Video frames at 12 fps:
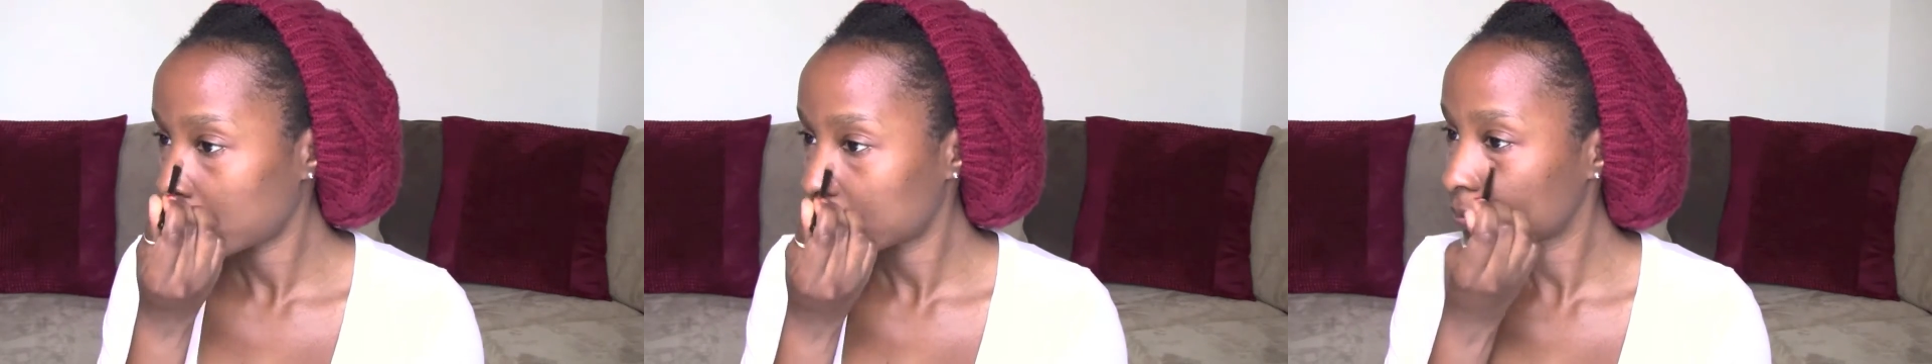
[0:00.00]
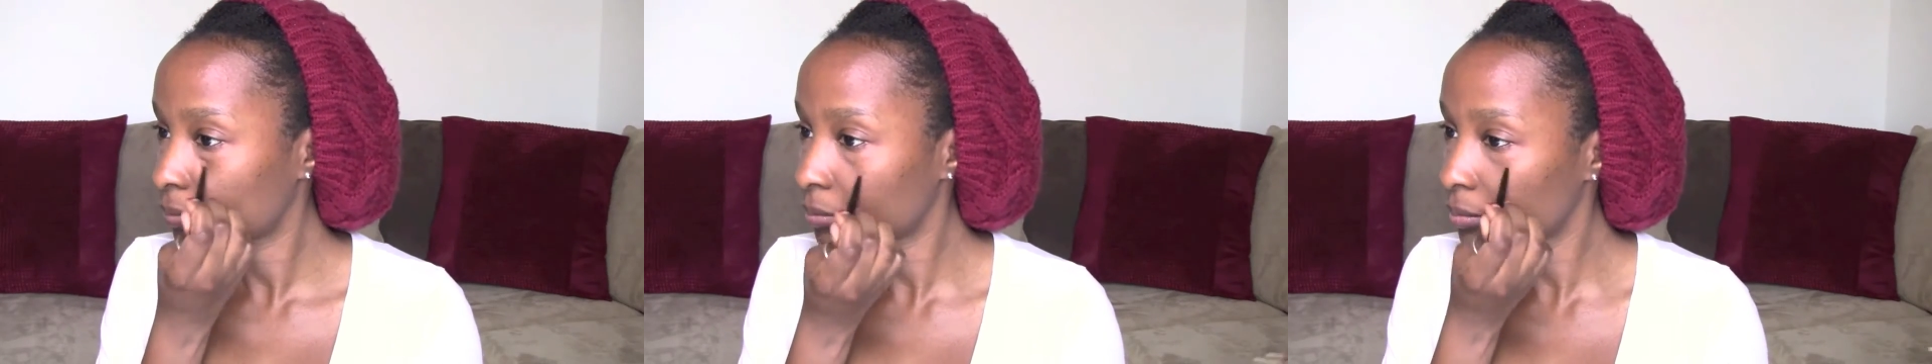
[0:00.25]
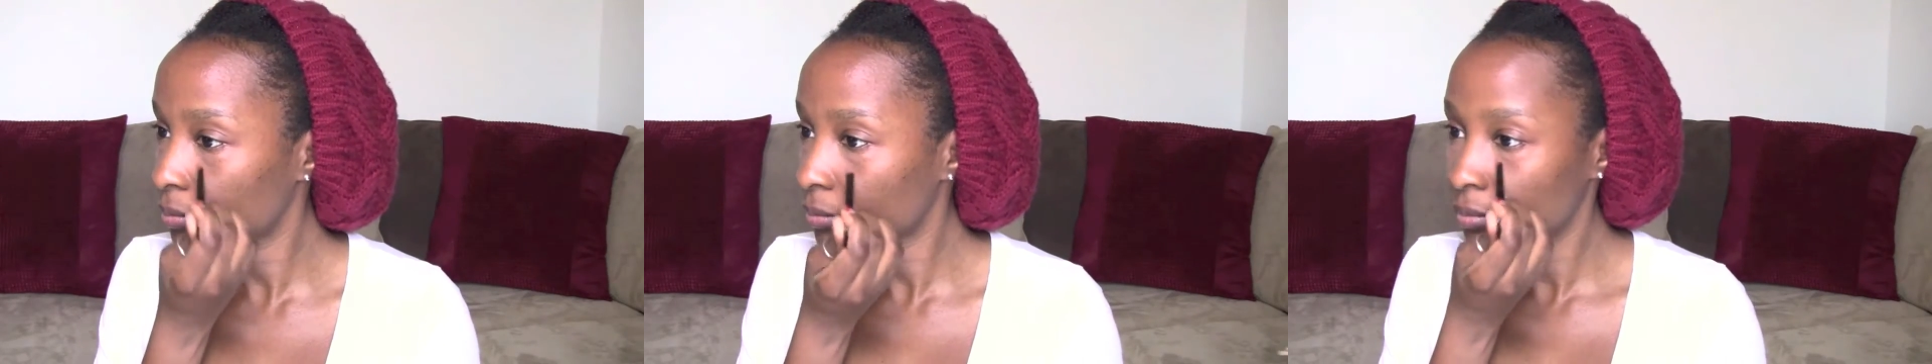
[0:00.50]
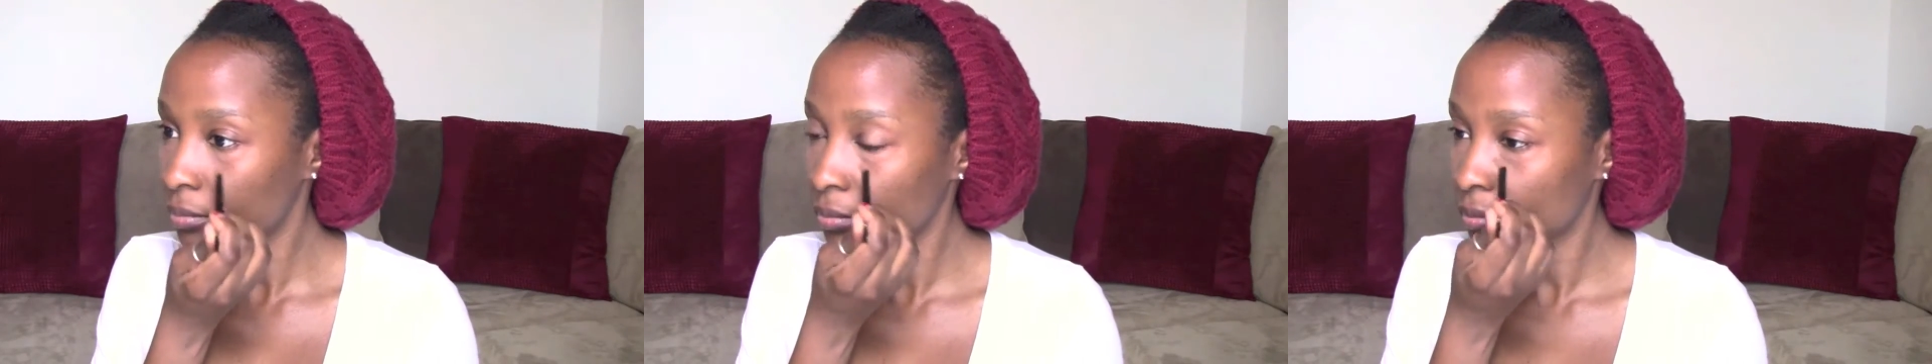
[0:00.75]
to
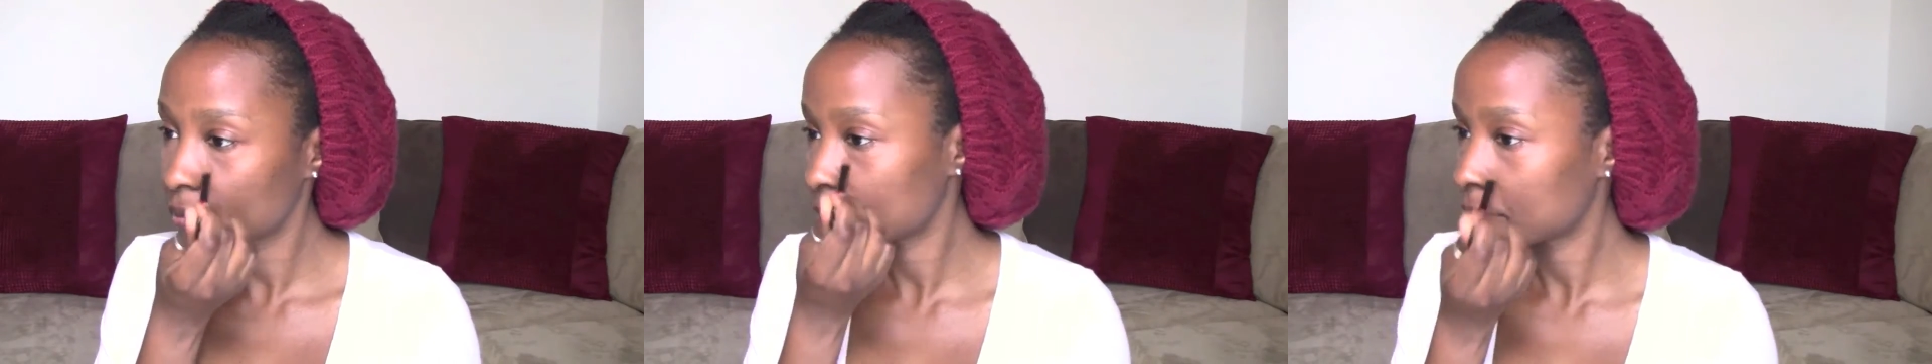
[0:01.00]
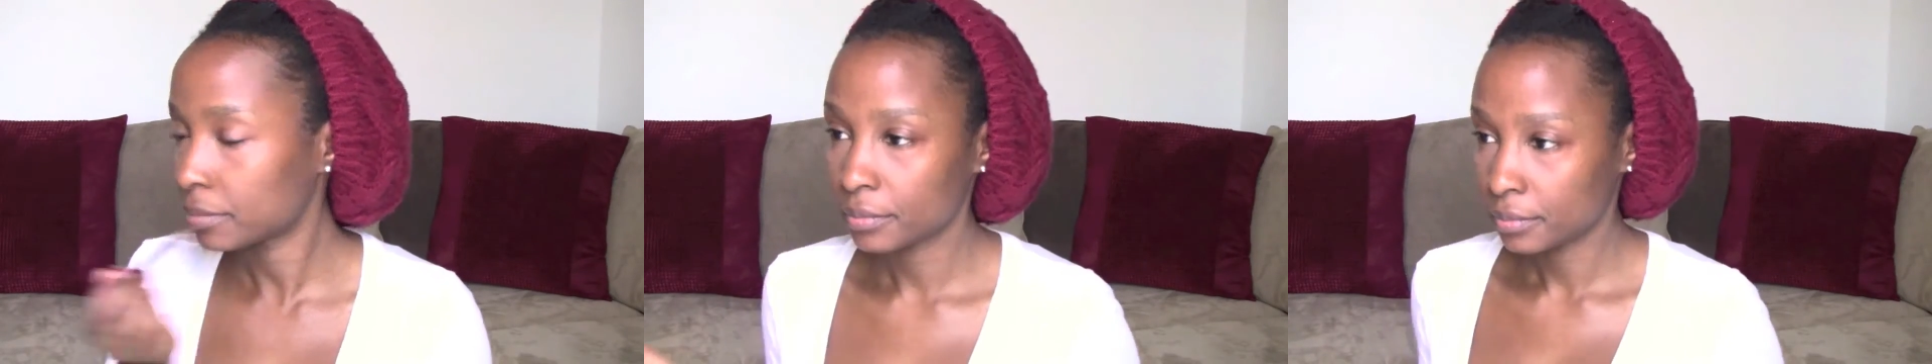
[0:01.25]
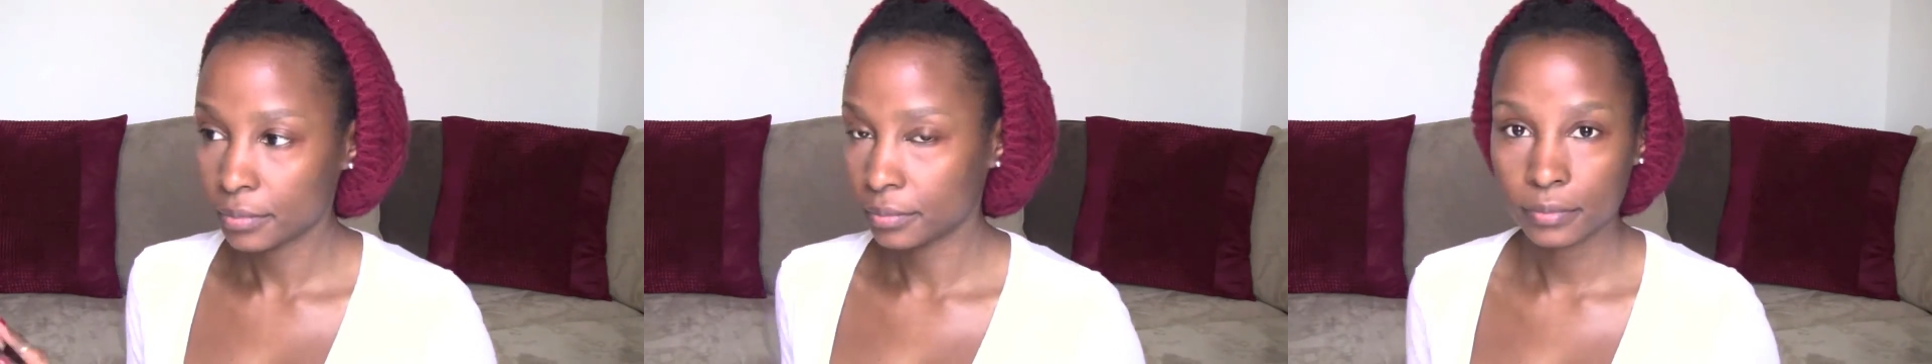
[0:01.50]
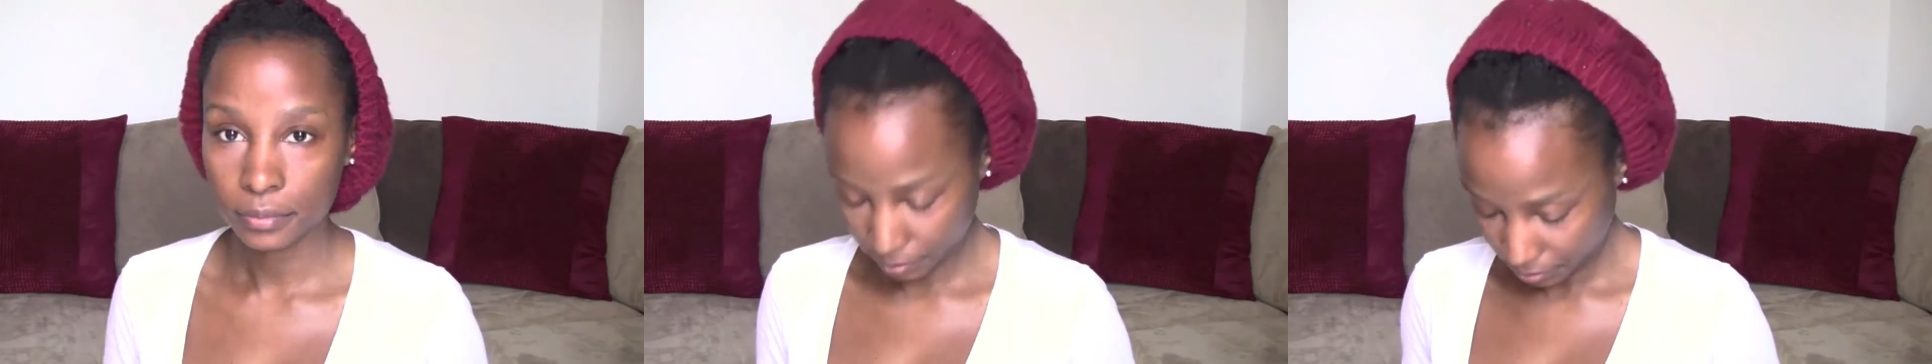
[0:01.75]
use it
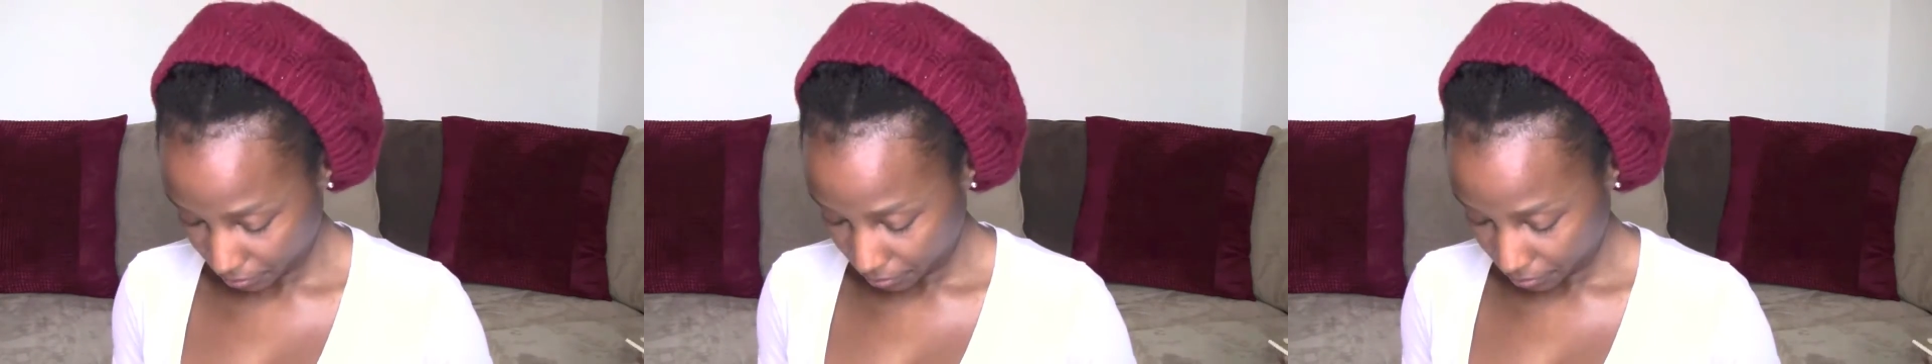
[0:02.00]
under my